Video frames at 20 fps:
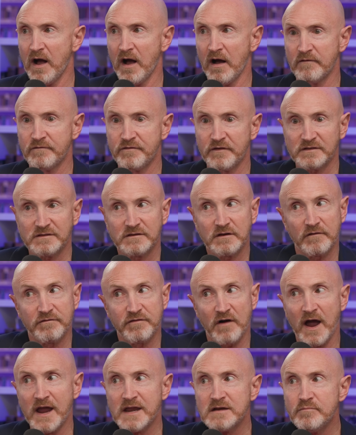of
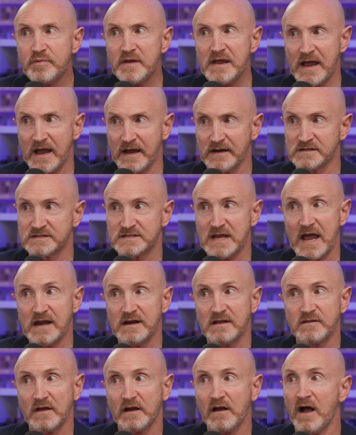divine beings.
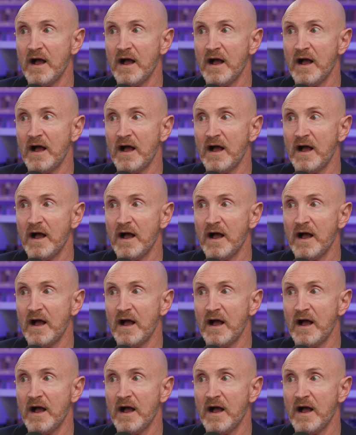And in the